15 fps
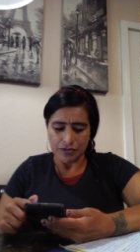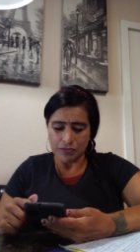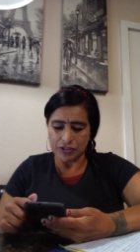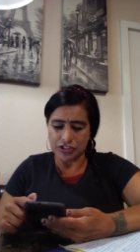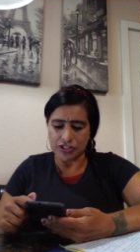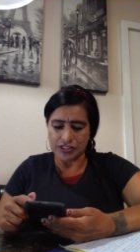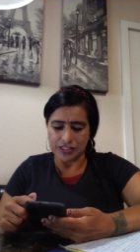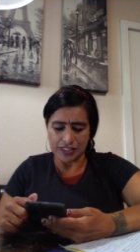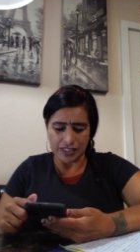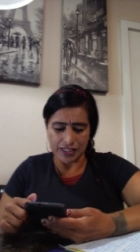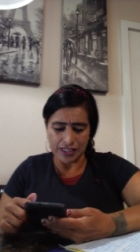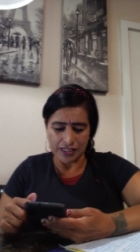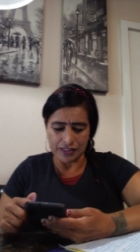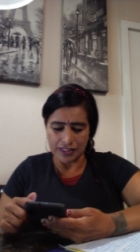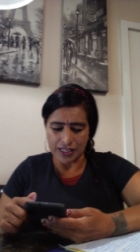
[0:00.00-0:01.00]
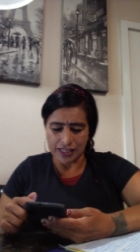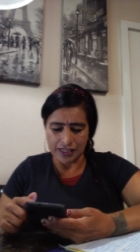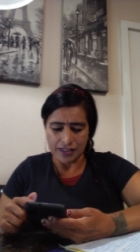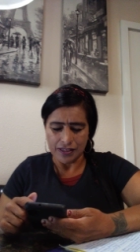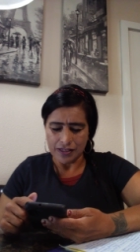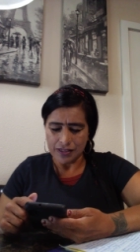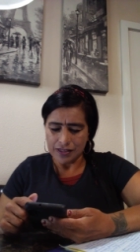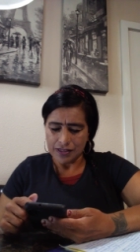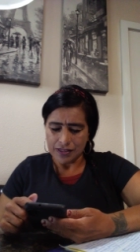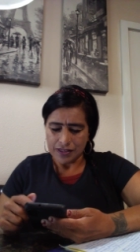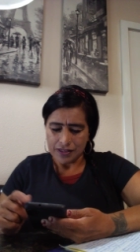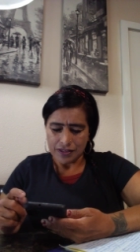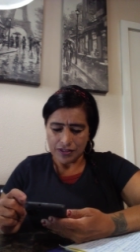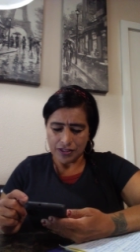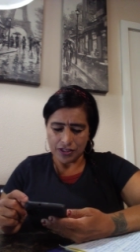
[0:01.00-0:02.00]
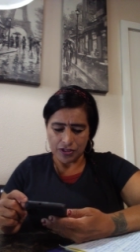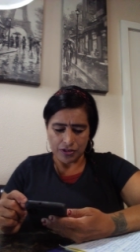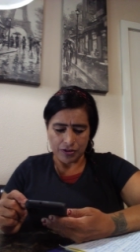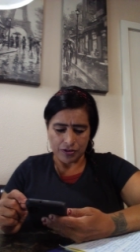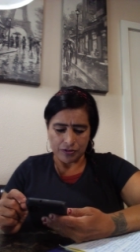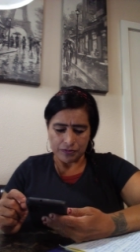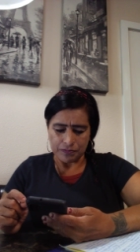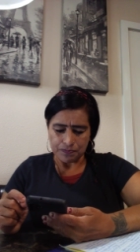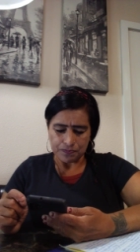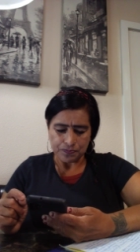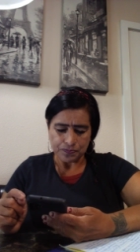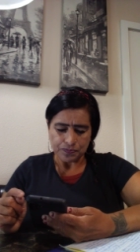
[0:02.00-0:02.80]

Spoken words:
which is a Hēlì, you know.